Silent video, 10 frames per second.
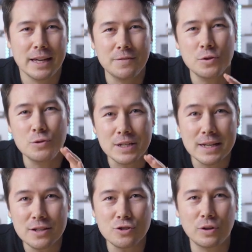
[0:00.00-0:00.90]
If you did
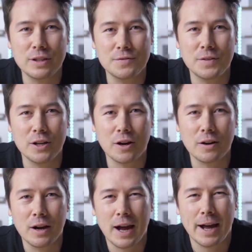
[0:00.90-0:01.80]
enjoy this video
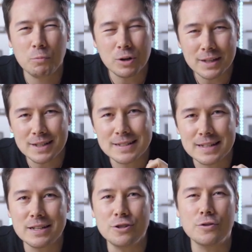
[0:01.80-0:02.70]
and want to
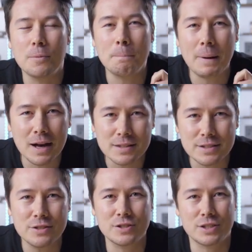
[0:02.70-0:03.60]
continue to master
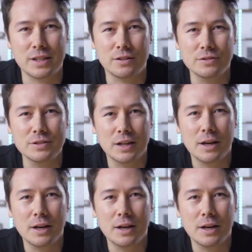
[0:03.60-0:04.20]
your skills,